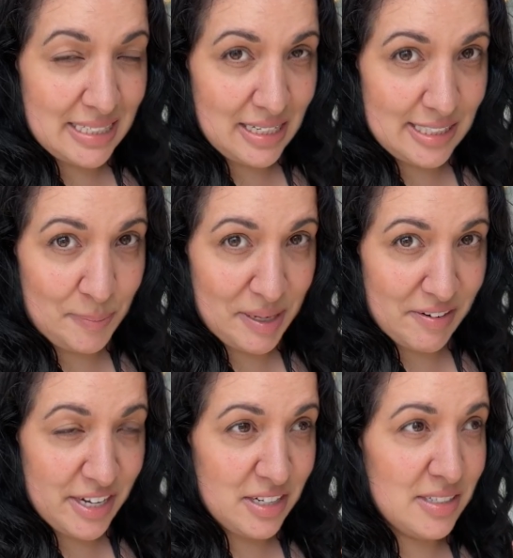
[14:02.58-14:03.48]

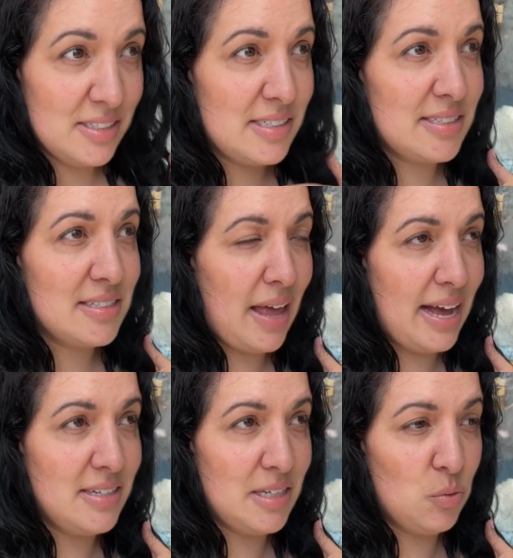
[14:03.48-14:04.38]
experience
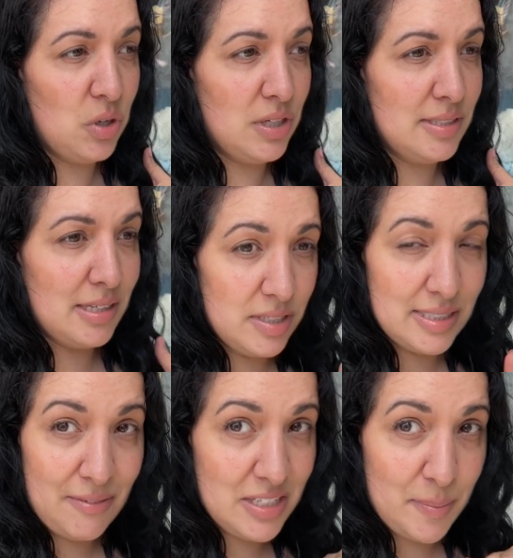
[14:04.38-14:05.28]
and it was
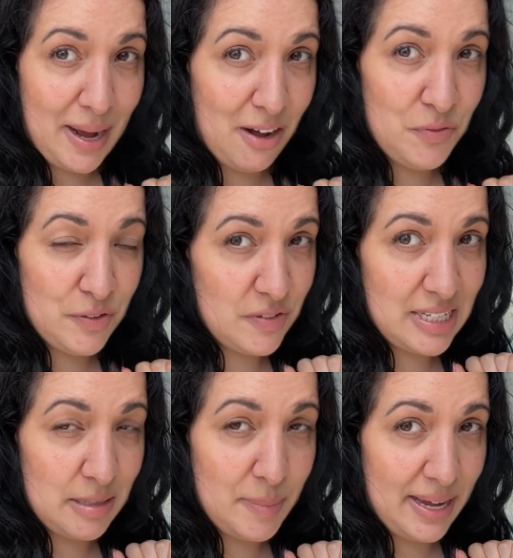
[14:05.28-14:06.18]

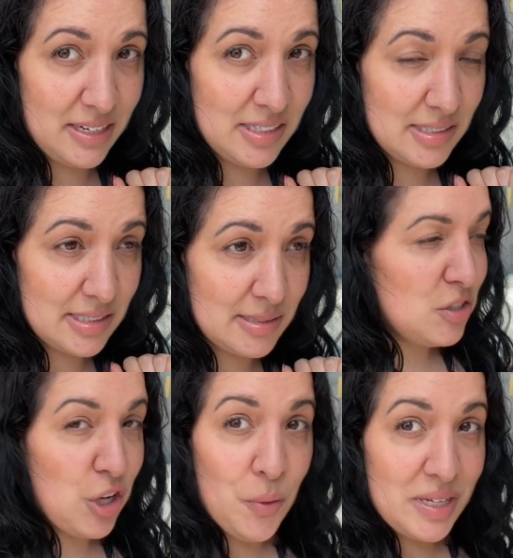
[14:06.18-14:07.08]
£70.15
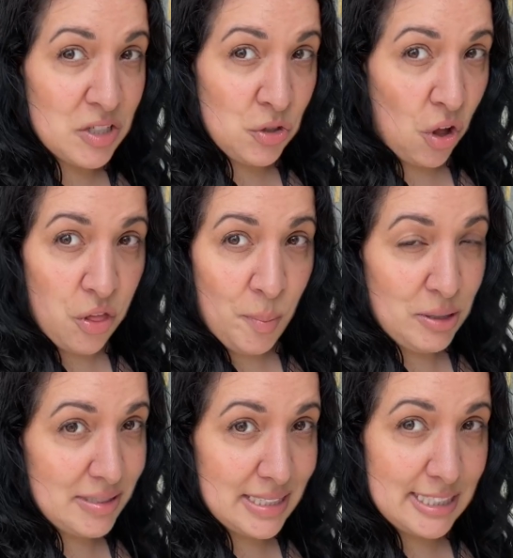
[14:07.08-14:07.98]
pence. So it's not the
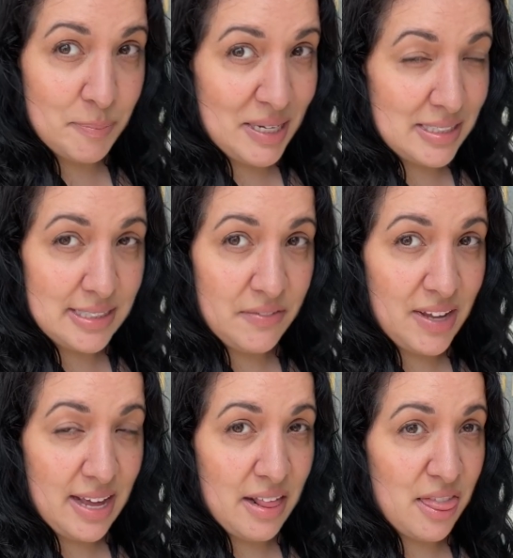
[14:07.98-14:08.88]
most expensive
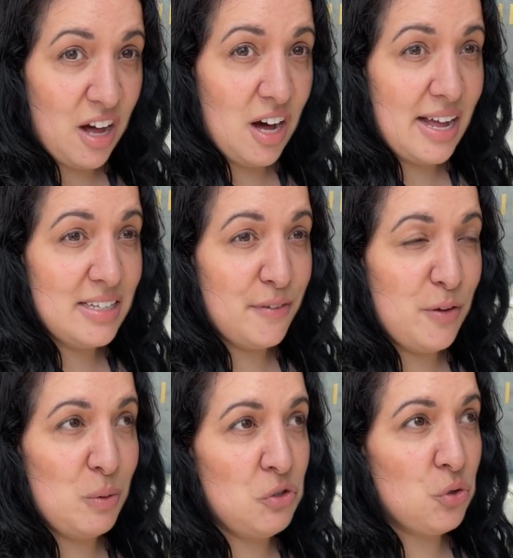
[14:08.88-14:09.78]
either and if
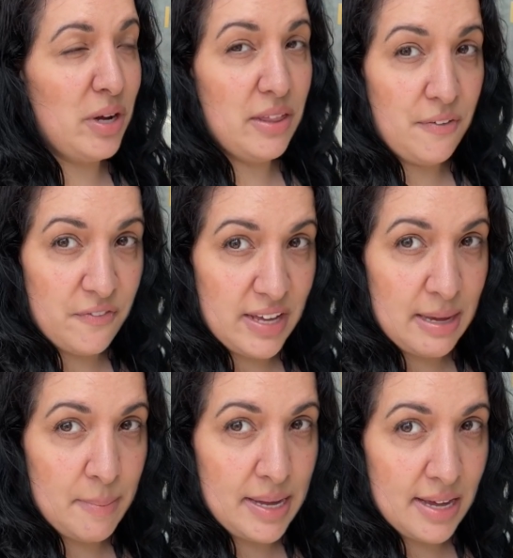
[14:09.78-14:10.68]
you enjoy the
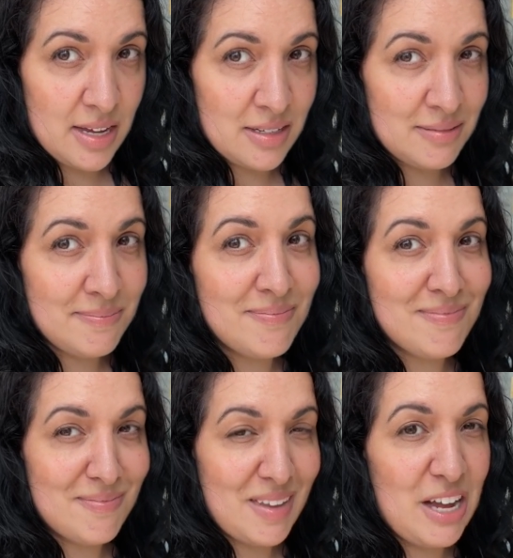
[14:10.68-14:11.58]
theming
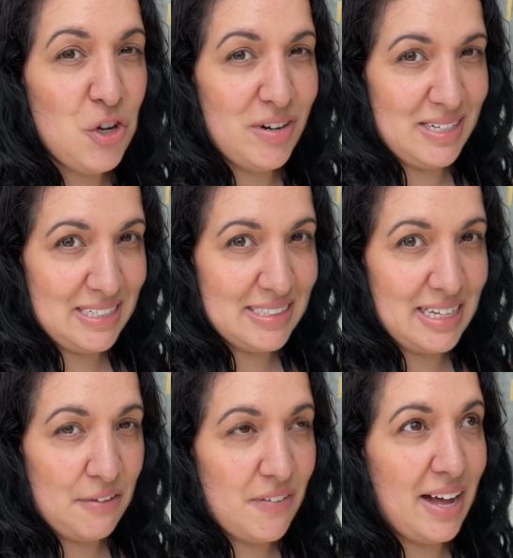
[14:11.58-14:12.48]
and you're a
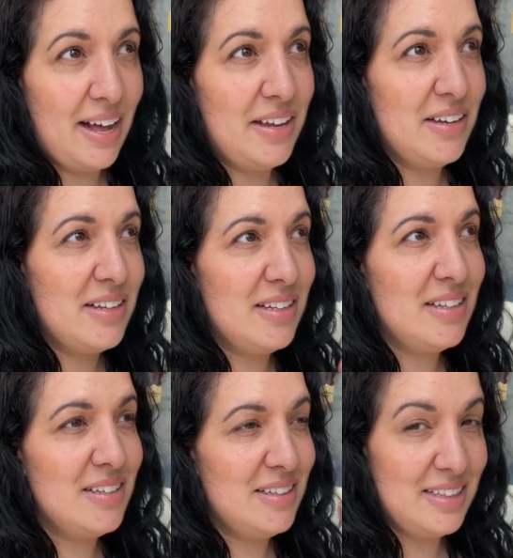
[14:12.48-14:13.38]
Disney fan,
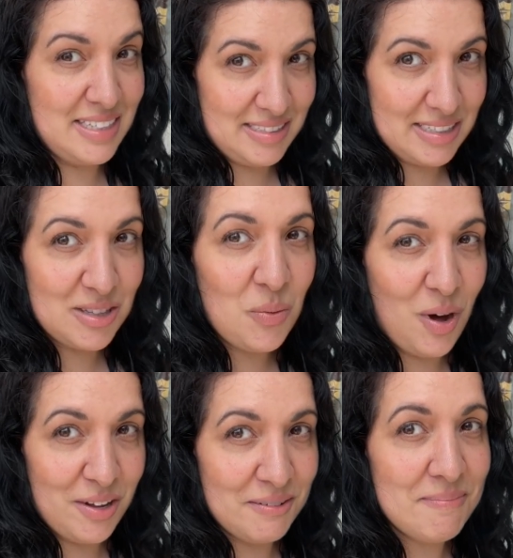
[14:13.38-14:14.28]
this is the one.